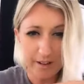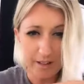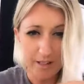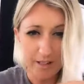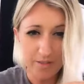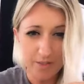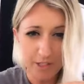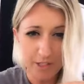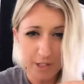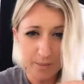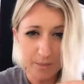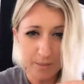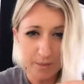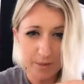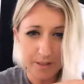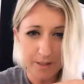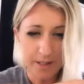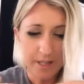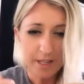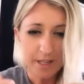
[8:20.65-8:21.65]
on the feature
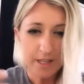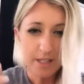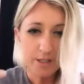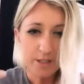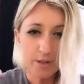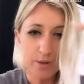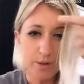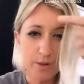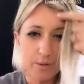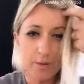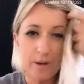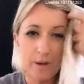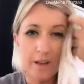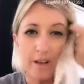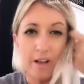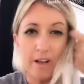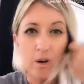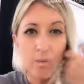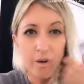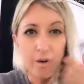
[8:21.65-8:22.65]
board. So
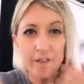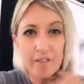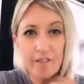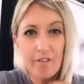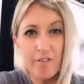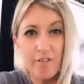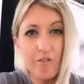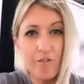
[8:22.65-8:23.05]
with